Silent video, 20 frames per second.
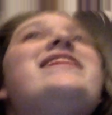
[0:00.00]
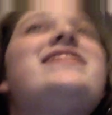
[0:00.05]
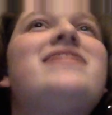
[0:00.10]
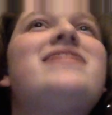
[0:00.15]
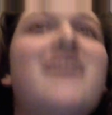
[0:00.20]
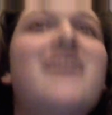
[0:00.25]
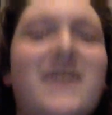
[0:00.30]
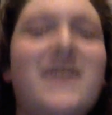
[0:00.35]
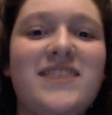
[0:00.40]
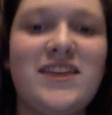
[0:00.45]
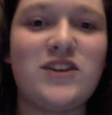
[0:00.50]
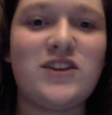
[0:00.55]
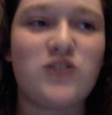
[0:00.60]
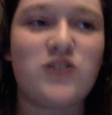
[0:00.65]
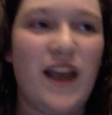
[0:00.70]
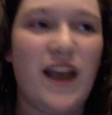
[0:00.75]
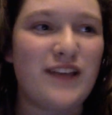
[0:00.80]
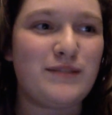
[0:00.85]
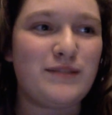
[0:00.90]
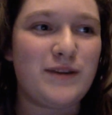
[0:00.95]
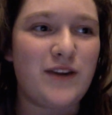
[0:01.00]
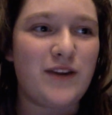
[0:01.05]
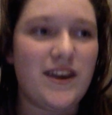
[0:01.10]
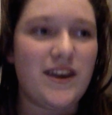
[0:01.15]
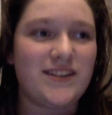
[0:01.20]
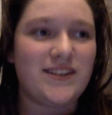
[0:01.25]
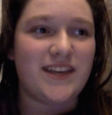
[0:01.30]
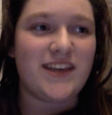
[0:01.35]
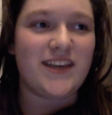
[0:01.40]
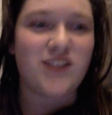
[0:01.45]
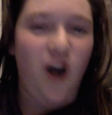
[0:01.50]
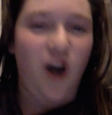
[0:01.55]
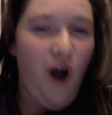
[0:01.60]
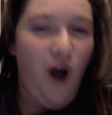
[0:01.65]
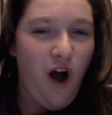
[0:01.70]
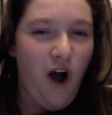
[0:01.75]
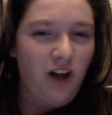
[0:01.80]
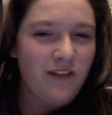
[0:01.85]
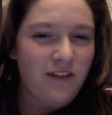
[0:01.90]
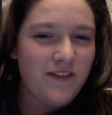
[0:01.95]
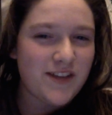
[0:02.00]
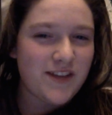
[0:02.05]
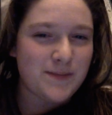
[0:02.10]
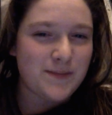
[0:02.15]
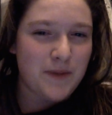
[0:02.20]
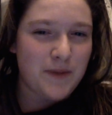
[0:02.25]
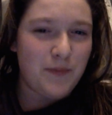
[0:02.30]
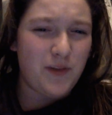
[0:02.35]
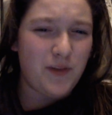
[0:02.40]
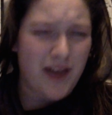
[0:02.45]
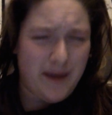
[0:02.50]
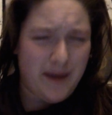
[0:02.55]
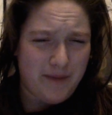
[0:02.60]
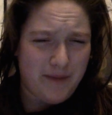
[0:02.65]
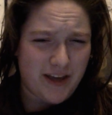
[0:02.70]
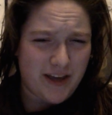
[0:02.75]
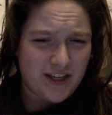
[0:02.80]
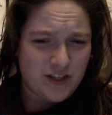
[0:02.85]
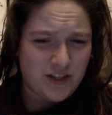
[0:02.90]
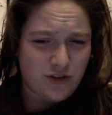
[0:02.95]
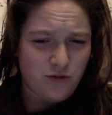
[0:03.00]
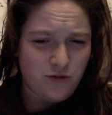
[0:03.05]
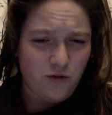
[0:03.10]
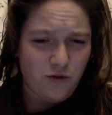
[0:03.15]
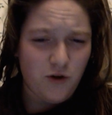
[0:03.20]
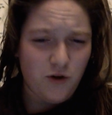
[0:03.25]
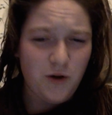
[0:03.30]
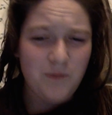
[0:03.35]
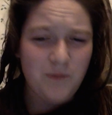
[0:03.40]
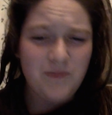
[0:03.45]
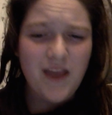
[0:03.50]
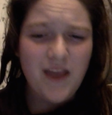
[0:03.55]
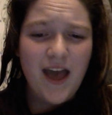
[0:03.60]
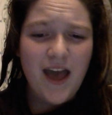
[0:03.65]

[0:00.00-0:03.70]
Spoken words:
the thing that drives me crazy is all of these people at my school